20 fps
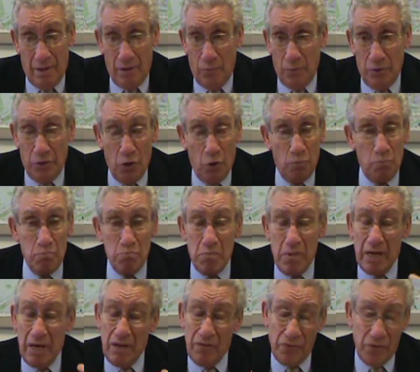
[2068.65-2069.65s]
We know
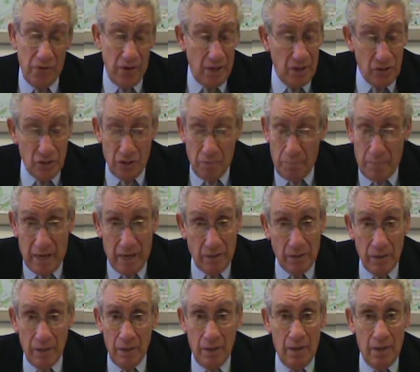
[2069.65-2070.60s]
many things about